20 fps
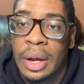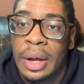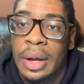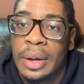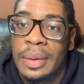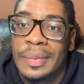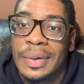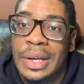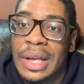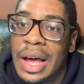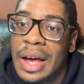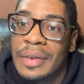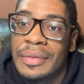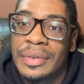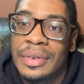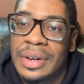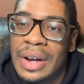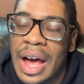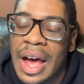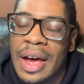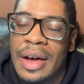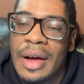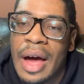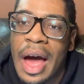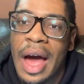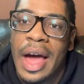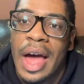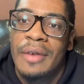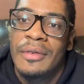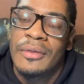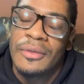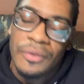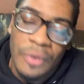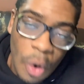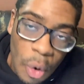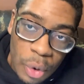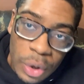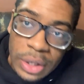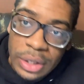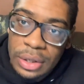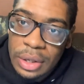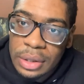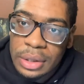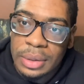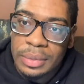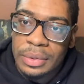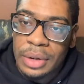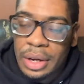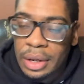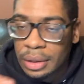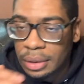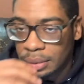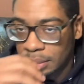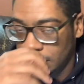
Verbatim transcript: because I haven't I, I haven't focused on him yet.